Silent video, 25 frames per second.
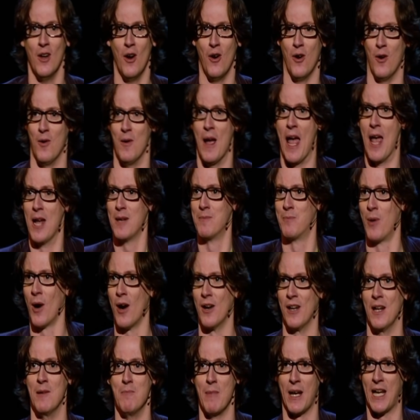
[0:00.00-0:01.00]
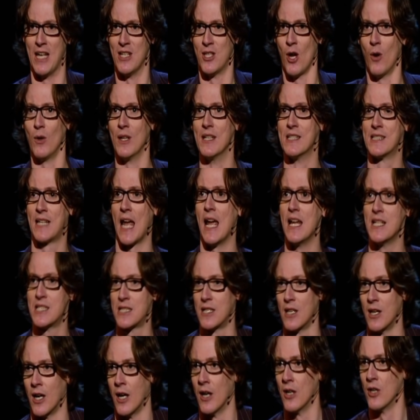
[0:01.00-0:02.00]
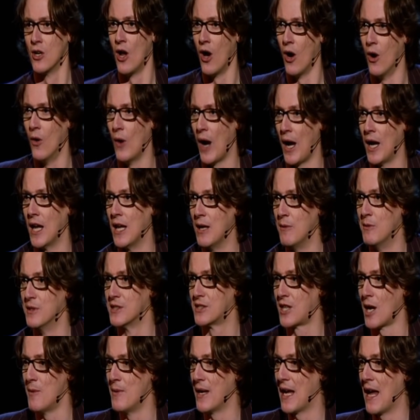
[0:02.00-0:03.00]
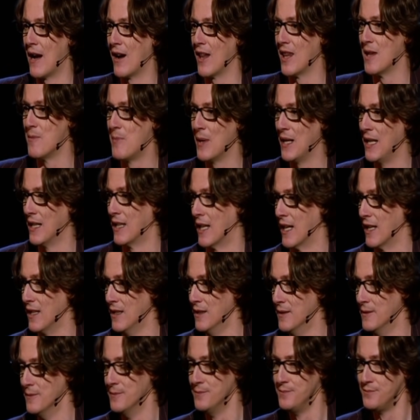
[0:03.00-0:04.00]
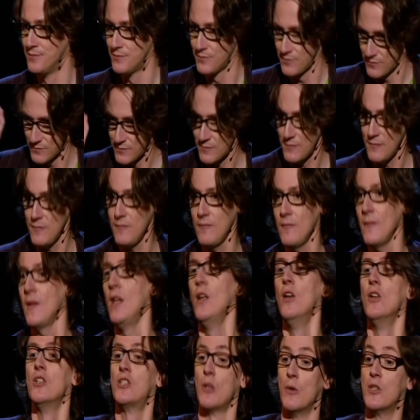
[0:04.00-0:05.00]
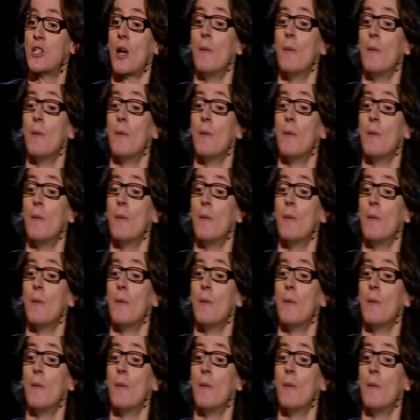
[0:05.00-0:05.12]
oh, Ed and Mickey Dolenz gay slur. No, I, he was coming out of the building. So he's